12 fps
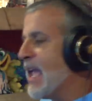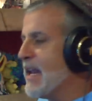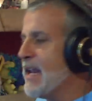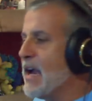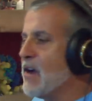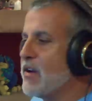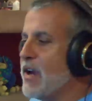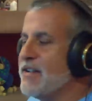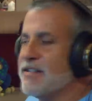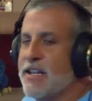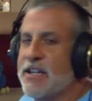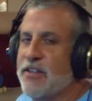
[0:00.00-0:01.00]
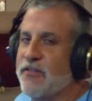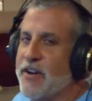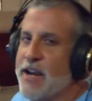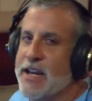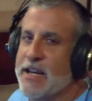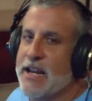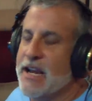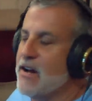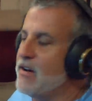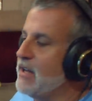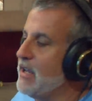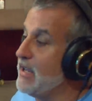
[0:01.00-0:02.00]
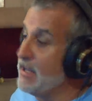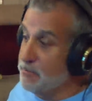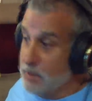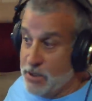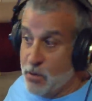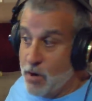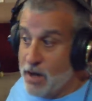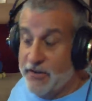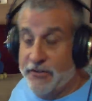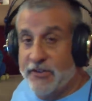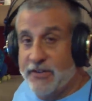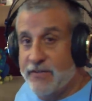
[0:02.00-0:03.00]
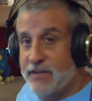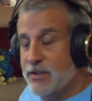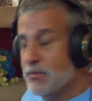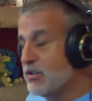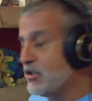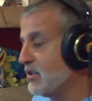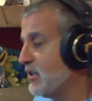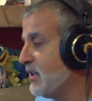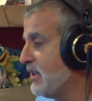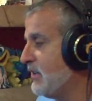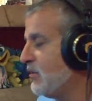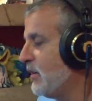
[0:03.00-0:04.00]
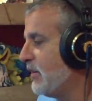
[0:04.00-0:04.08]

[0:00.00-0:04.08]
Anyhow, guys, thank you for hanging out. Uh, it's been a while since I've done a Meshuggah in the